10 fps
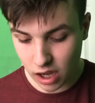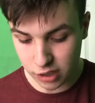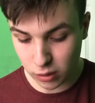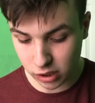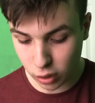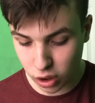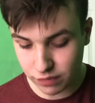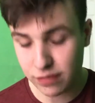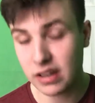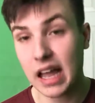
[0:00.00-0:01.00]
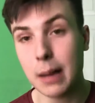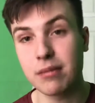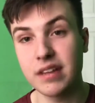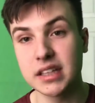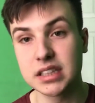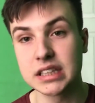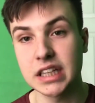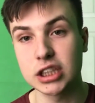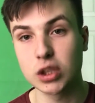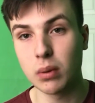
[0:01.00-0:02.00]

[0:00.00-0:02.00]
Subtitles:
I do like the look of If the Cap Fits at 6